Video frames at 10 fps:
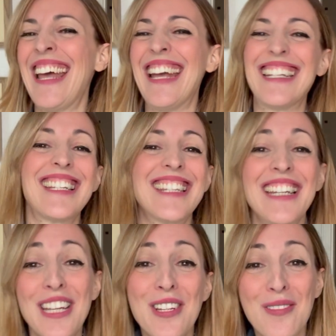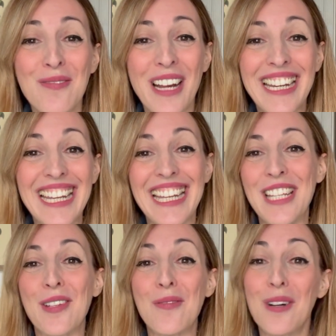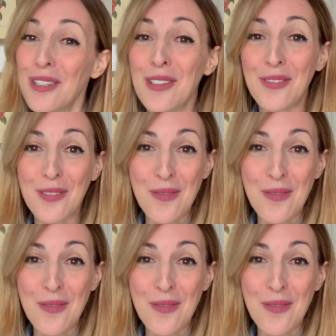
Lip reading: A destination wedding is a wonderful